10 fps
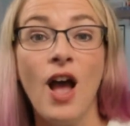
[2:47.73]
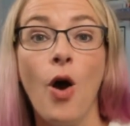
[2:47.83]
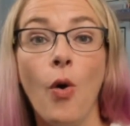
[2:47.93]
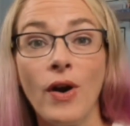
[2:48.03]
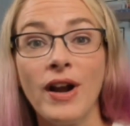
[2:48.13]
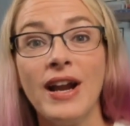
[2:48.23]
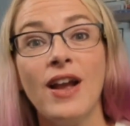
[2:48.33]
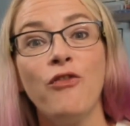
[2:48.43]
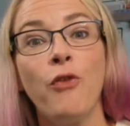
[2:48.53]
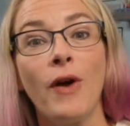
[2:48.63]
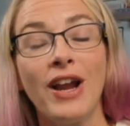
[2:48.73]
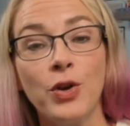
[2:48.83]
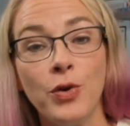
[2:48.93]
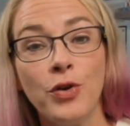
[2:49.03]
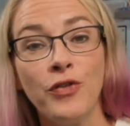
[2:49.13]
or for
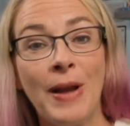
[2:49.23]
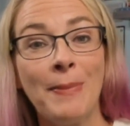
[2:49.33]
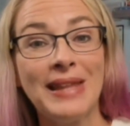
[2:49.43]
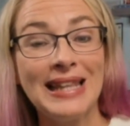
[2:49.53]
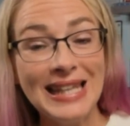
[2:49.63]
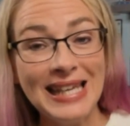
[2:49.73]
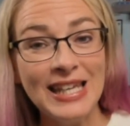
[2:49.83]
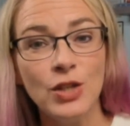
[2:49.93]
Google Family Link,